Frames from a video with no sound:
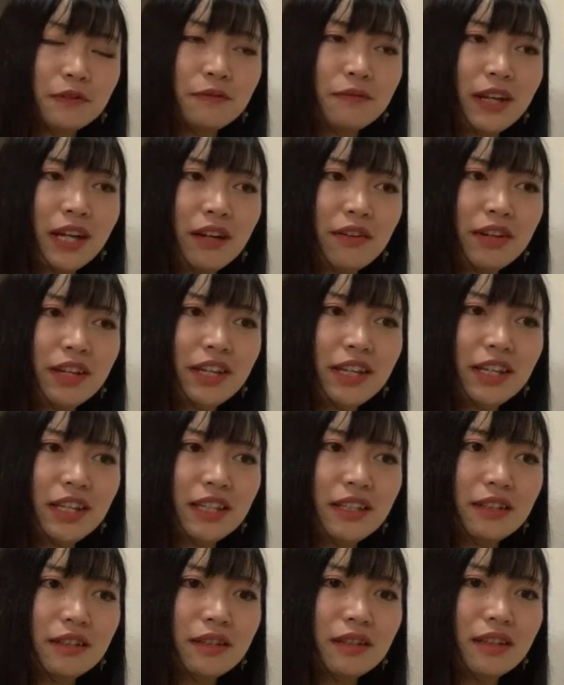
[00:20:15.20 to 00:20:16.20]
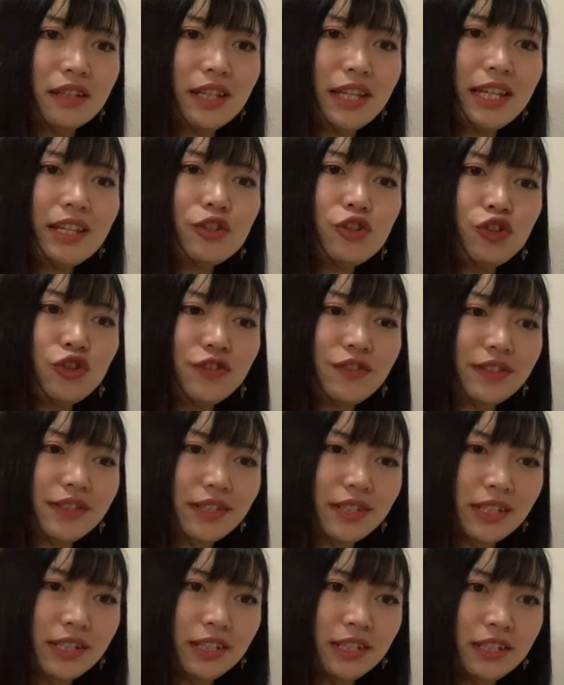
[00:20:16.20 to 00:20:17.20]
Very
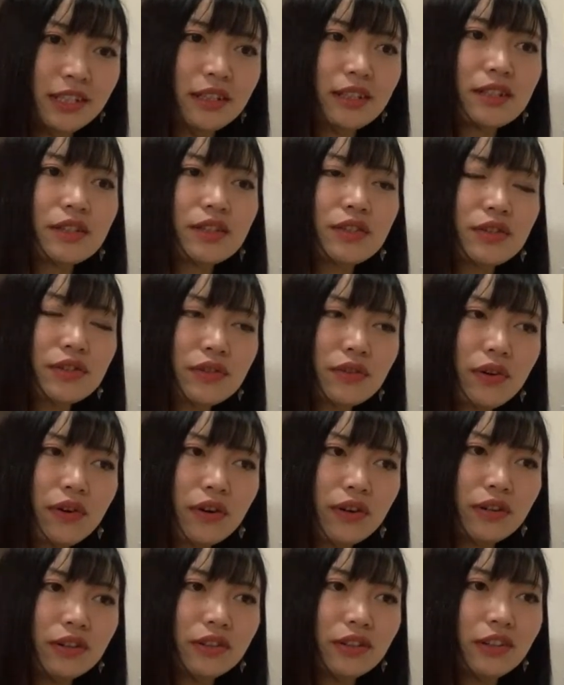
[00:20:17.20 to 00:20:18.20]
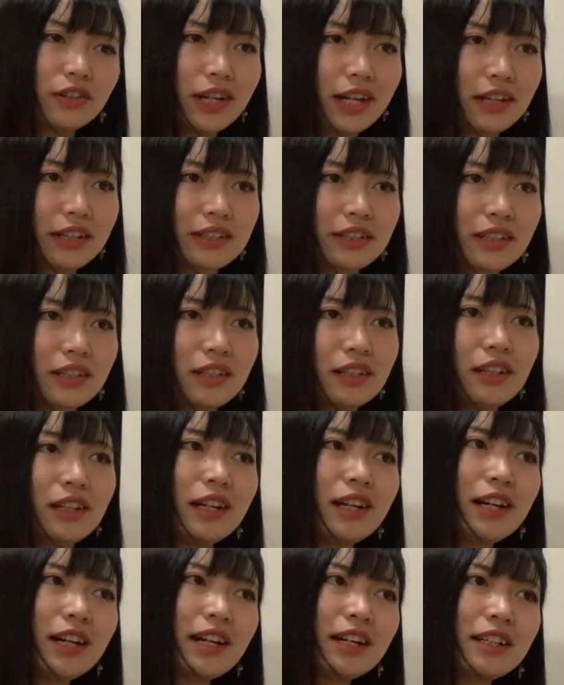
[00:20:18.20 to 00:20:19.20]
interesting song or like
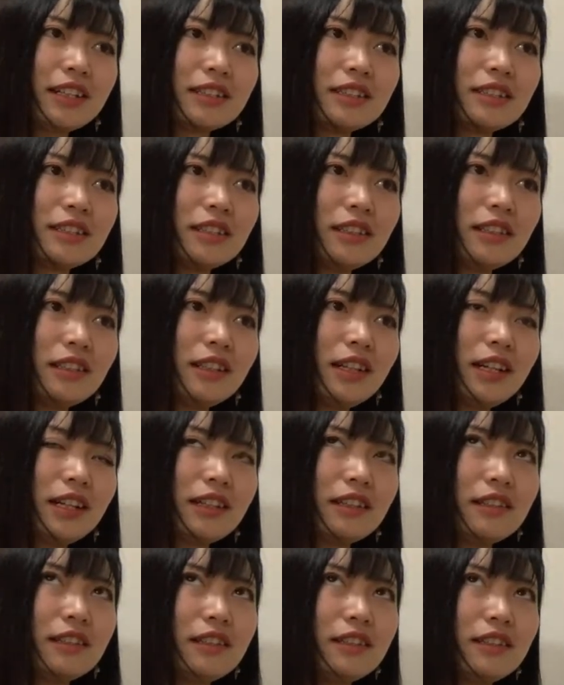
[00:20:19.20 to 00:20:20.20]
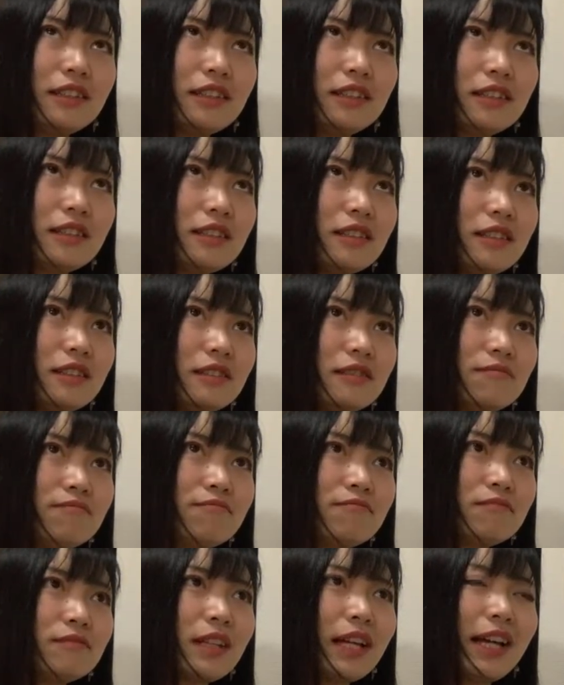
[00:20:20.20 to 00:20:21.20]
the
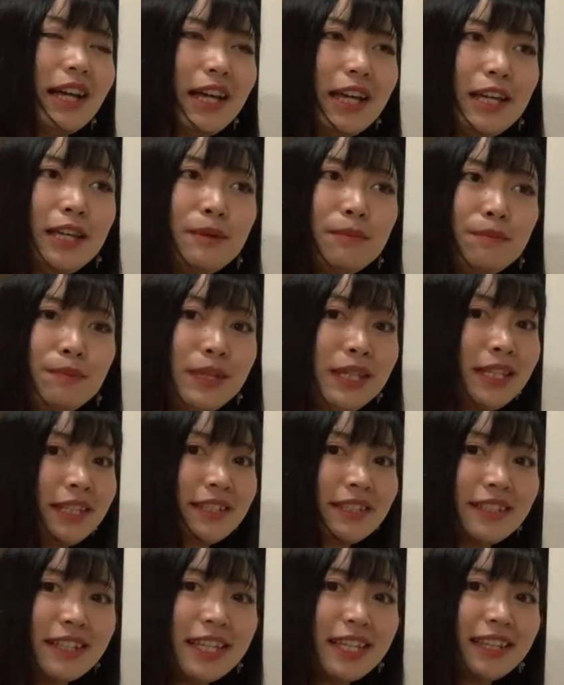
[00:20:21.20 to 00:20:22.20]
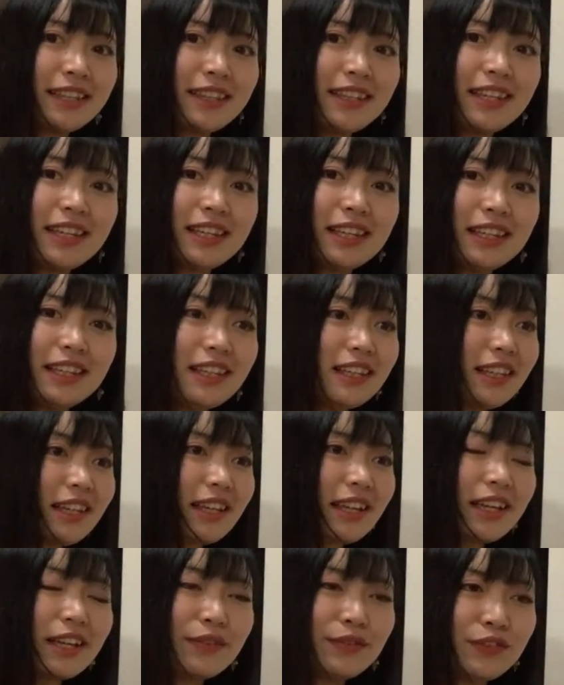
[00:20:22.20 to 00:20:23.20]
A B C D E
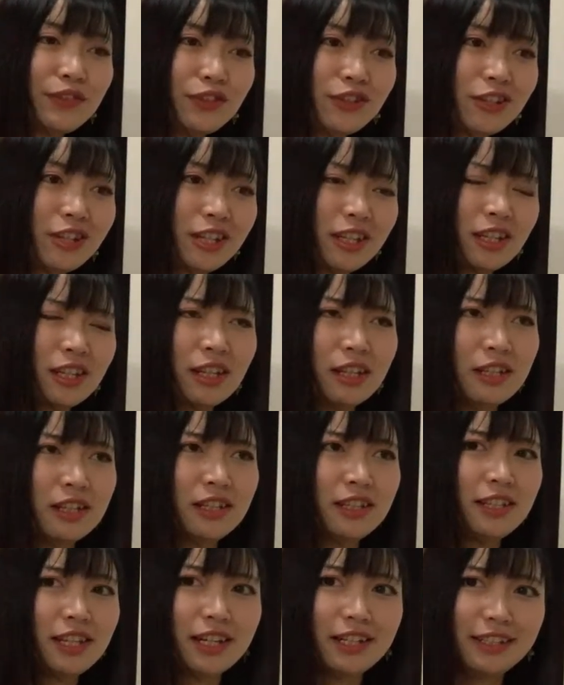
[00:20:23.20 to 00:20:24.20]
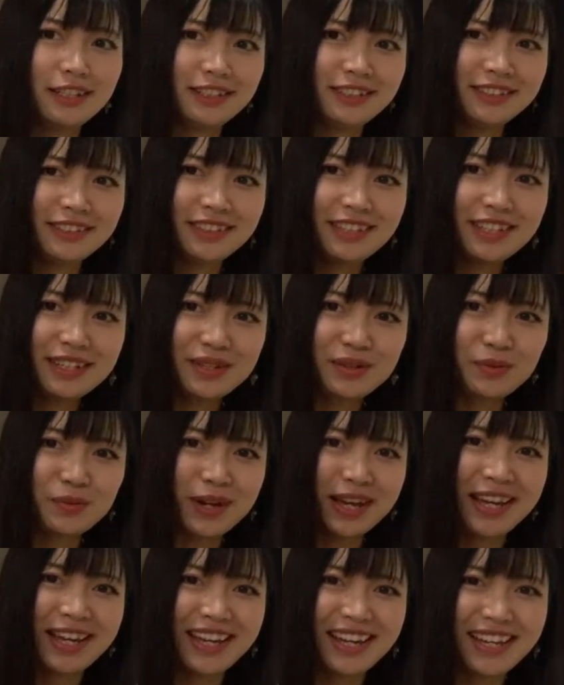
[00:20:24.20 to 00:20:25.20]
F G. Yeah, this
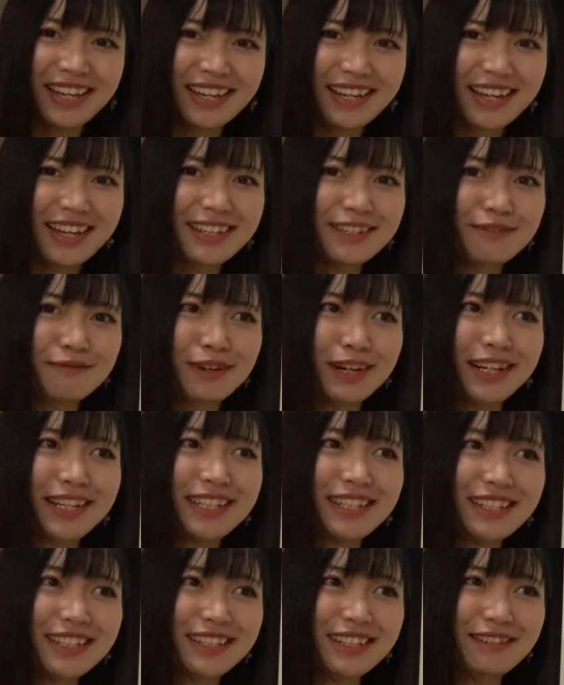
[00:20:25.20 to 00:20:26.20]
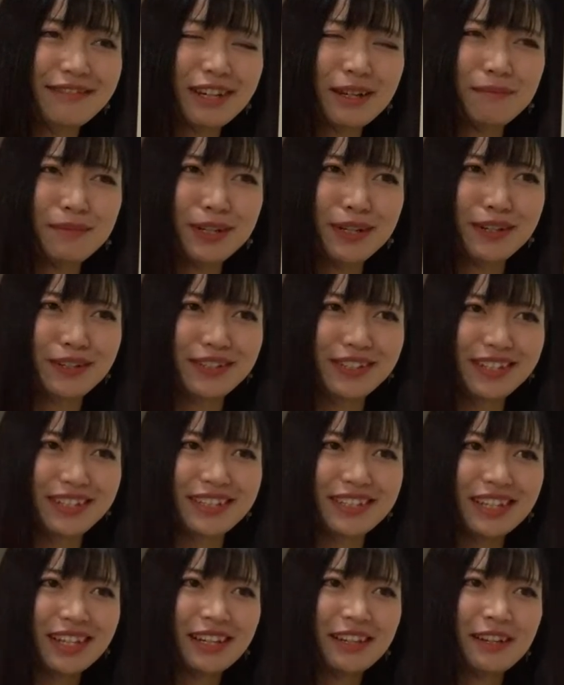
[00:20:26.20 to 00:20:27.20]
way it's very easy, right? Because
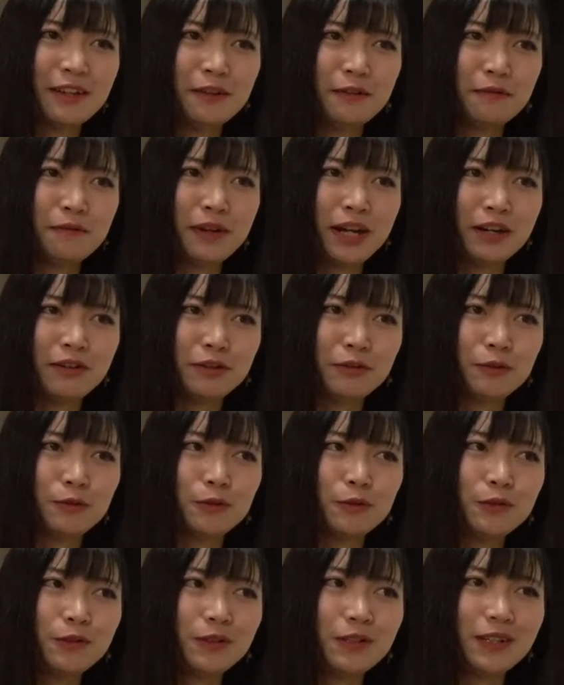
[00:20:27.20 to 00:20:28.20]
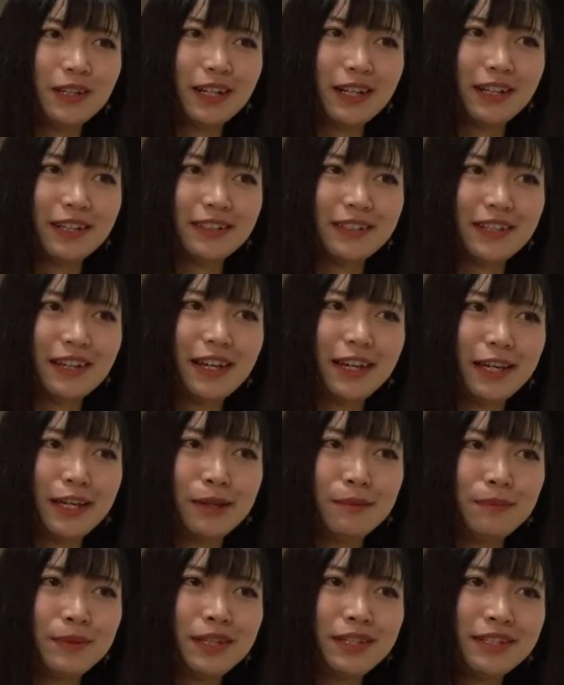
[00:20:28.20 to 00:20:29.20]
it's very good, like the
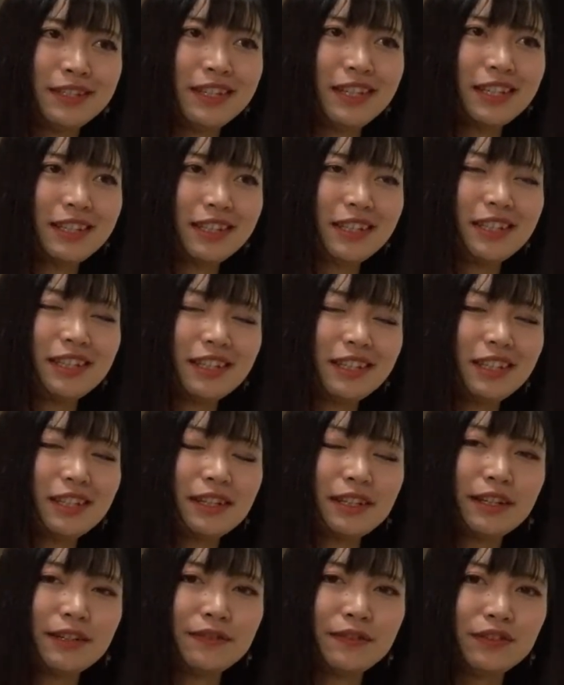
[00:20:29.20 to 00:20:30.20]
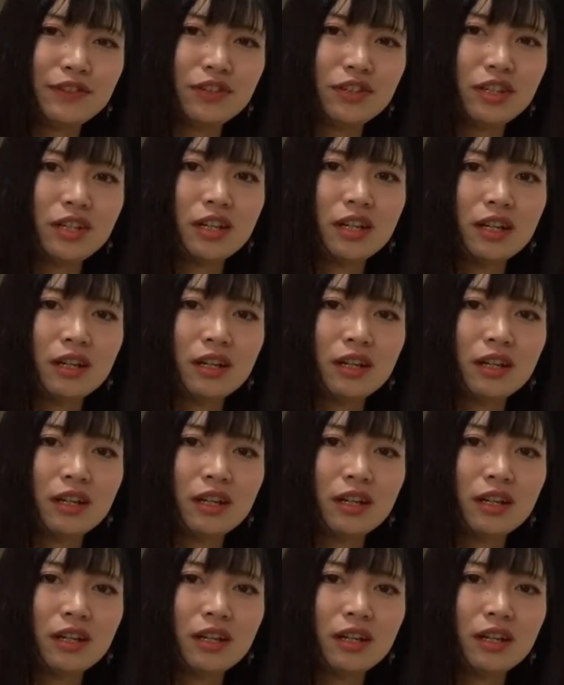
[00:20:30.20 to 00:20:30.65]
A B C D E F G.